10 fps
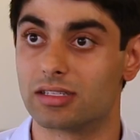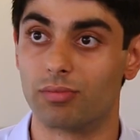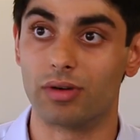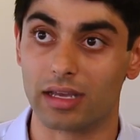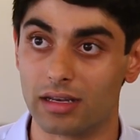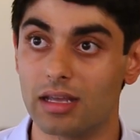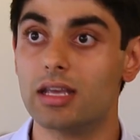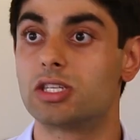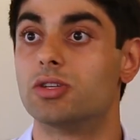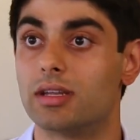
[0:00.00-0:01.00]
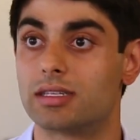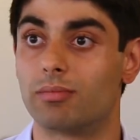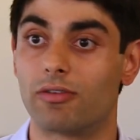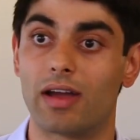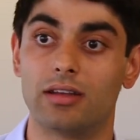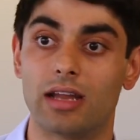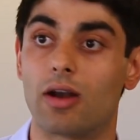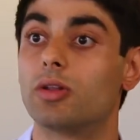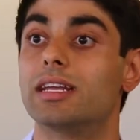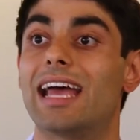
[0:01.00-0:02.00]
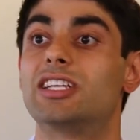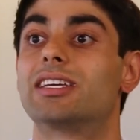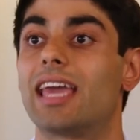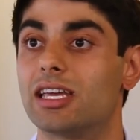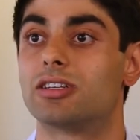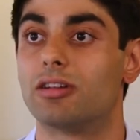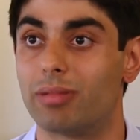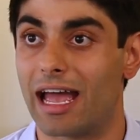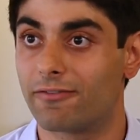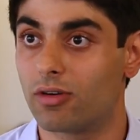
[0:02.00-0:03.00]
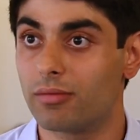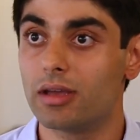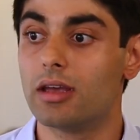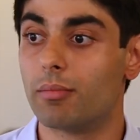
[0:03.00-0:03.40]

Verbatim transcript: To bring in students and provide not only an educational platform,